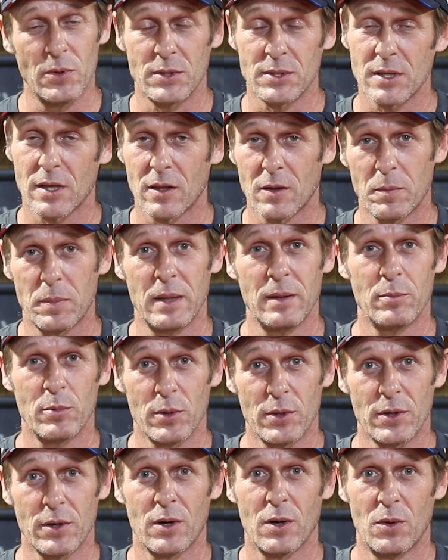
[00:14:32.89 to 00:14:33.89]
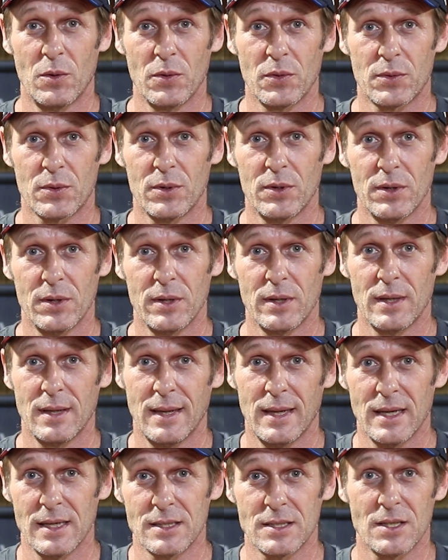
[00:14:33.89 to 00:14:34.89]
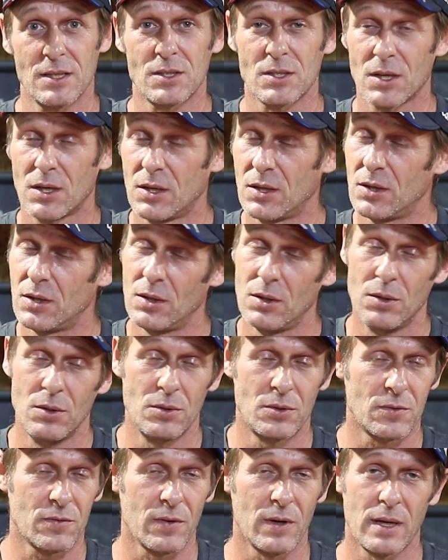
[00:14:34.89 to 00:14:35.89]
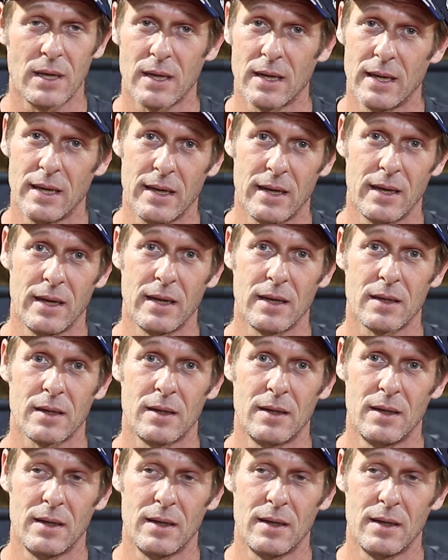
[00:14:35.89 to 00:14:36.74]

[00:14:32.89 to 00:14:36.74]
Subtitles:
There's other people that are going through it. And yes, it's a huge freaking headache.